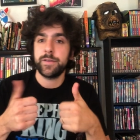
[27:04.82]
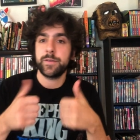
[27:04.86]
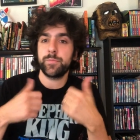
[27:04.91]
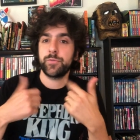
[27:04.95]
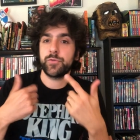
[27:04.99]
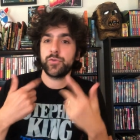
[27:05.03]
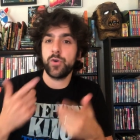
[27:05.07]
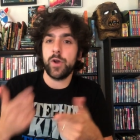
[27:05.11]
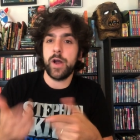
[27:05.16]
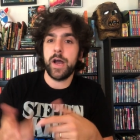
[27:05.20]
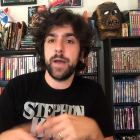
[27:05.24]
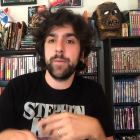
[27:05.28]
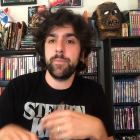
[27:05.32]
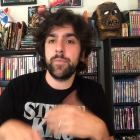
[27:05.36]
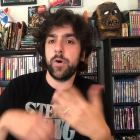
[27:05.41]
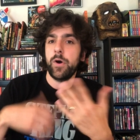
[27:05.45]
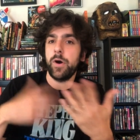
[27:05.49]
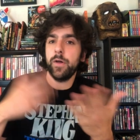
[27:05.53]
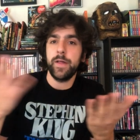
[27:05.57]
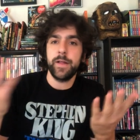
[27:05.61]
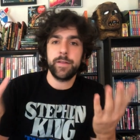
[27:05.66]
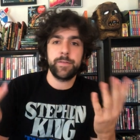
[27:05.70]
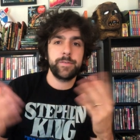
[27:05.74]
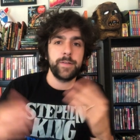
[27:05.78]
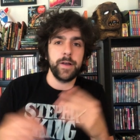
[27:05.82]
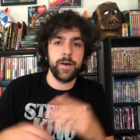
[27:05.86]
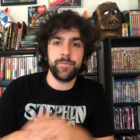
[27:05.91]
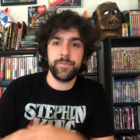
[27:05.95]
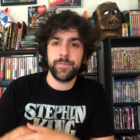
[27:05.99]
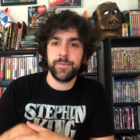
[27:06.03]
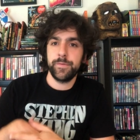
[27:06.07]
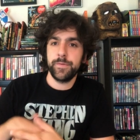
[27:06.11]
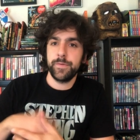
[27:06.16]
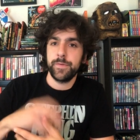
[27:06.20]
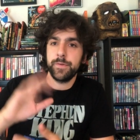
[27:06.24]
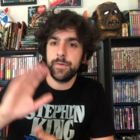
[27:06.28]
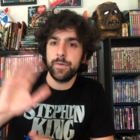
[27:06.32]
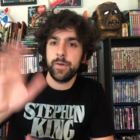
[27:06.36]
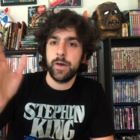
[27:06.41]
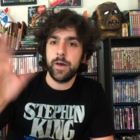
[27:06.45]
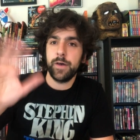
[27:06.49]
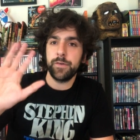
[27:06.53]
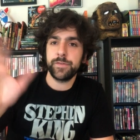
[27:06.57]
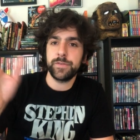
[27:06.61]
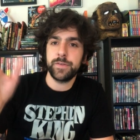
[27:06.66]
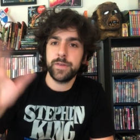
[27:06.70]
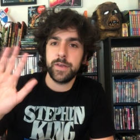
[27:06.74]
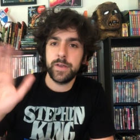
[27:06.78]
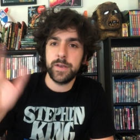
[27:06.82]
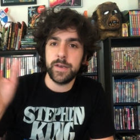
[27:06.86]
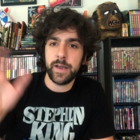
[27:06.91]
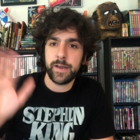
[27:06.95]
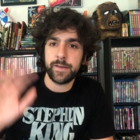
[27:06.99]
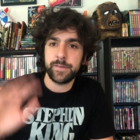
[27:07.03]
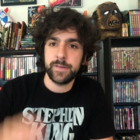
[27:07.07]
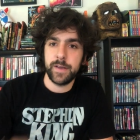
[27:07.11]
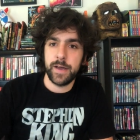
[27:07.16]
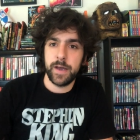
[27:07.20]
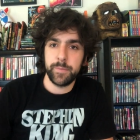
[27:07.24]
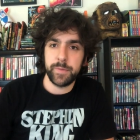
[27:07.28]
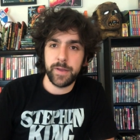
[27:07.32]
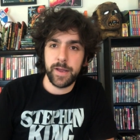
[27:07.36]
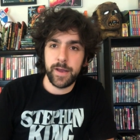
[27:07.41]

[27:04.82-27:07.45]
subscribe, all that stuff. I'll see you next time,